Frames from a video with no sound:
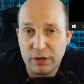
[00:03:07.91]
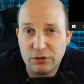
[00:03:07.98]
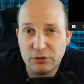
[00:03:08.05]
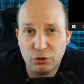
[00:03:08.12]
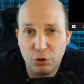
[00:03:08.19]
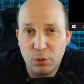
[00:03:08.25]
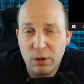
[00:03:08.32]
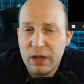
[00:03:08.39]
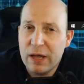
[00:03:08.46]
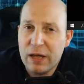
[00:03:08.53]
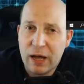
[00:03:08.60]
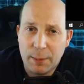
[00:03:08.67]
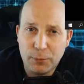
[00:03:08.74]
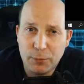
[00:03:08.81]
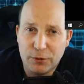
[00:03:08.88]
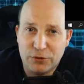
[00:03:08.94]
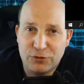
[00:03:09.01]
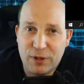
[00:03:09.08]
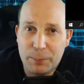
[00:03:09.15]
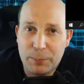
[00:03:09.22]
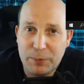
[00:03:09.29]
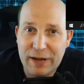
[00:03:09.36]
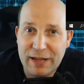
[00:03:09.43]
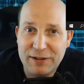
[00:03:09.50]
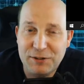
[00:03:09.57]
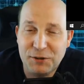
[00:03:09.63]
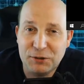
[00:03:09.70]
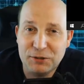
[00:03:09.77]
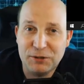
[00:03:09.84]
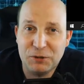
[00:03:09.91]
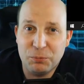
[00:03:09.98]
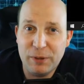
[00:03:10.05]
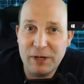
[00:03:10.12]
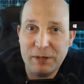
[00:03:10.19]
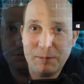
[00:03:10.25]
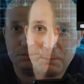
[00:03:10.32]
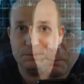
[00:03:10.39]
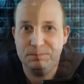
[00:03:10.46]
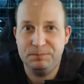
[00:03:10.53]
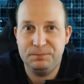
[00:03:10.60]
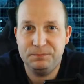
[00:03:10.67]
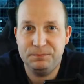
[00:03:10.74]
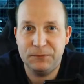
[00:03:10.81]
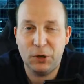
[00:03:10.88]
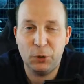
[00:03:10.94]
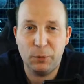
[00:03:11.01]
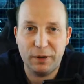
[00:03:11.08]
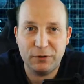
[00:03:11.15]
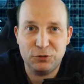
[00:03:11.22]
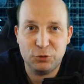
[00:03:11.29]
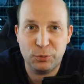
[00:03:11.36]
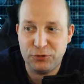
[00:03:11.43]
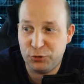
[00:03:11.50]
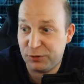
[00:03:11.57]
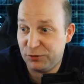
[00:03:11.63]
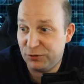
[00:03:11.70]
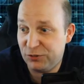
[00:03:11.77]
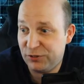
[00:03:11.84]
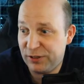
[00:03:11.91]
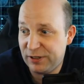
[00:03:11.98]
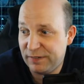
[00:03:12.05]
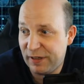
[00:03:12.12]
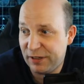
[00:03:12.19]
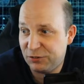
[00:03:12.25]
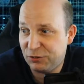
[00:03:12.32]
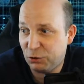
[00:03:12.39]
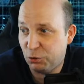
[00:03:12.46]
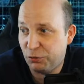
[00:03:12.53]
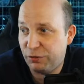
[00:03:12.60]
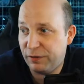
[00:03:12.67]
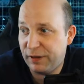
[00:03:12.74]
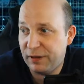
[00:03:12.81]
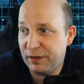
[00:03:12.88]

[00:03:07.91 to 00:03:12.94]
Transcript: So I'm going to skip it ahead here a little bit all right, so as you can see, that total thing